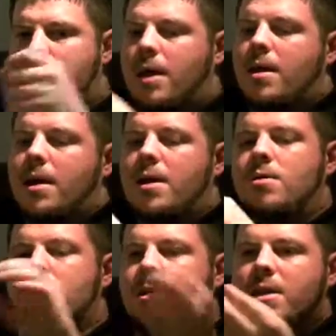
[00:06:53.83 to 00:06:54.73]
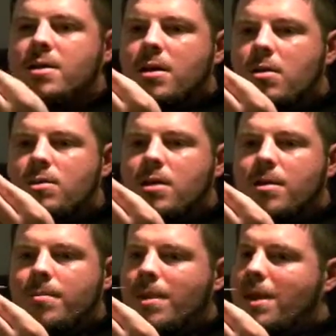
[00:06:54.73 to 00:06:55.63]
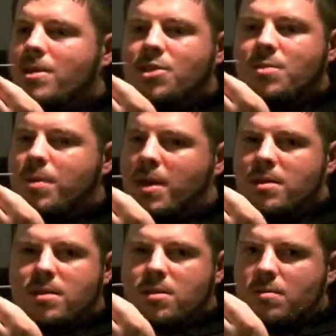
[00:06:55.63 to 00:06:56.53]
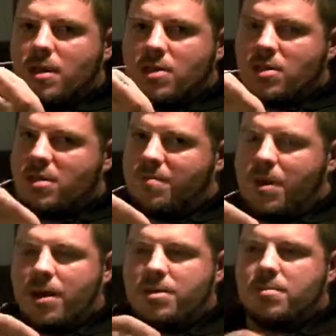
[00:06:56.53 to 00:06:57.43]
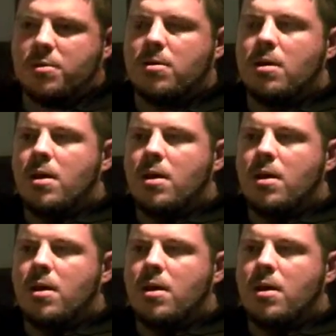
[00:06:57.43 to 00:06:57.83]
and I only like to go in just past the serrations if possible.